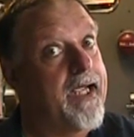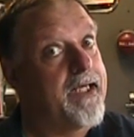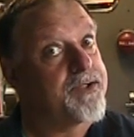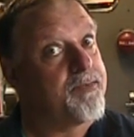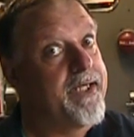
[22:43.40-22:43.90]

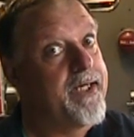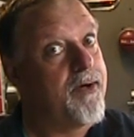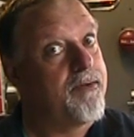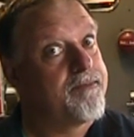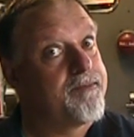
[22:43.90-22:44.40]
as we
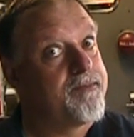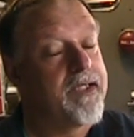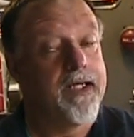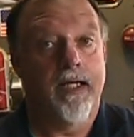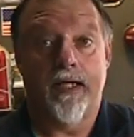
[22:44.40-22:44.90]
know,
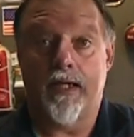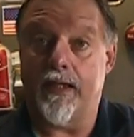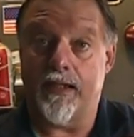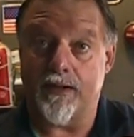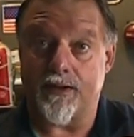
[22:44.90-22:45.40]

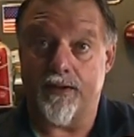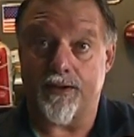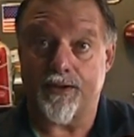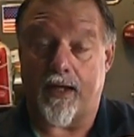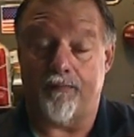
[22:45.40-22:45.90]
in this
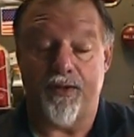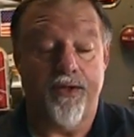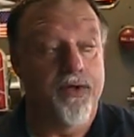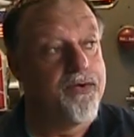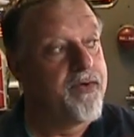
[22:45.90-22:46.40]
little shop,
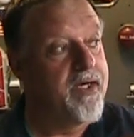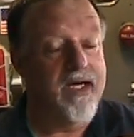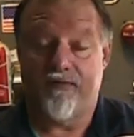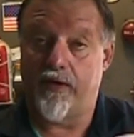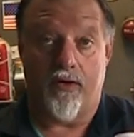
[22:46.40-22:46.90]
you
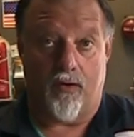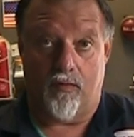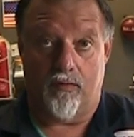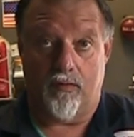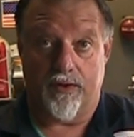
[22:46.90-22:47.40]
never know
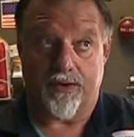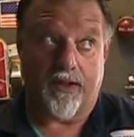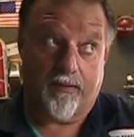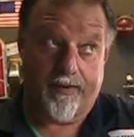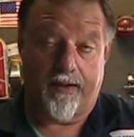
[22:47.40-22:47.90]
what's
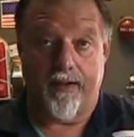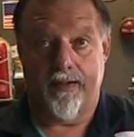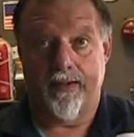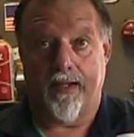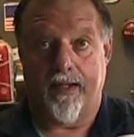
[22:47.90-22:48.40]
coming
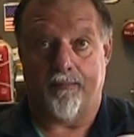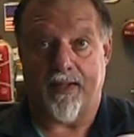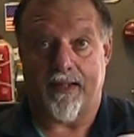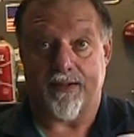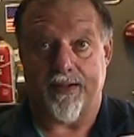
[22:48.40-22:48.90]
up
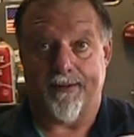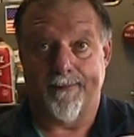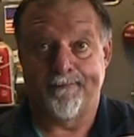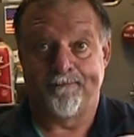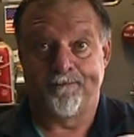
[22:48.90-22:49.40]
out there.
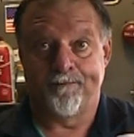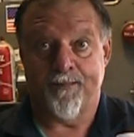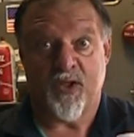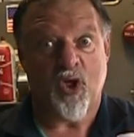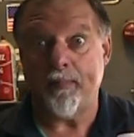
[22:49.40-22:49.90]

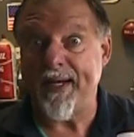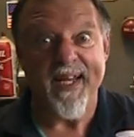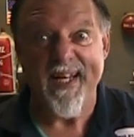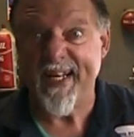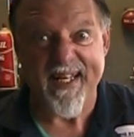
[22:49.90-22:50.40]
Could
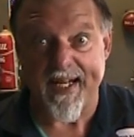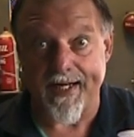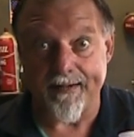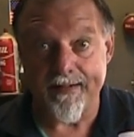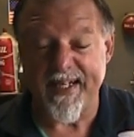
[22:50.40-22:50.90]
be anything.
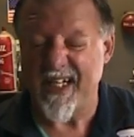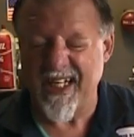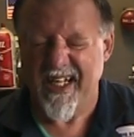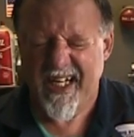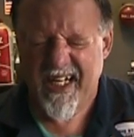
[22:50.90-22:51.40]

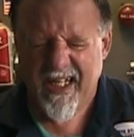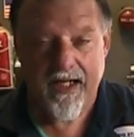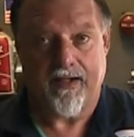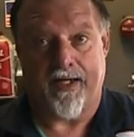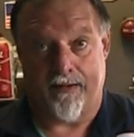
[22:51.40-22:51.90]
Any,
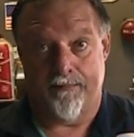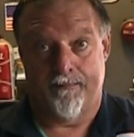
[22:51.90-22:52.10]
anything.